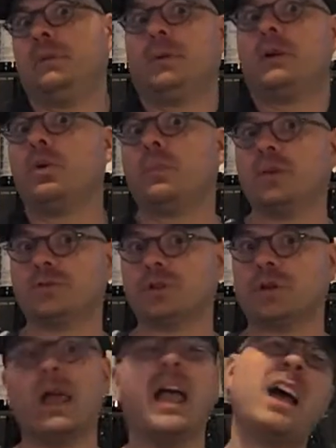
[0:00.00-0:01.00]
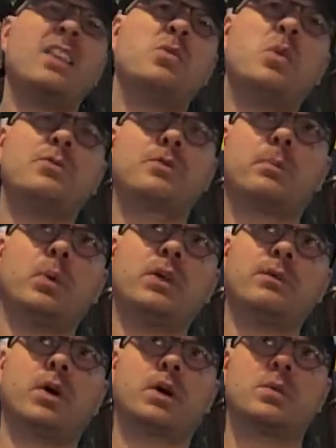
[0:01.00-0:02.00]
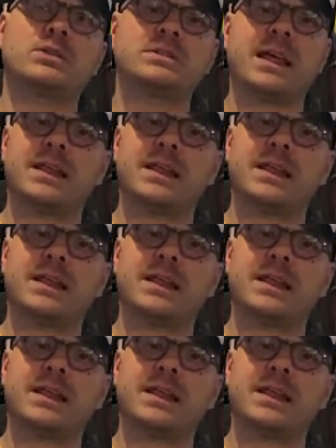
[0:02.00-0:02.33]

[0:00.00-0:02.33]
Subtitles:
Imperial Pilsner. The one from Boulevard wasn't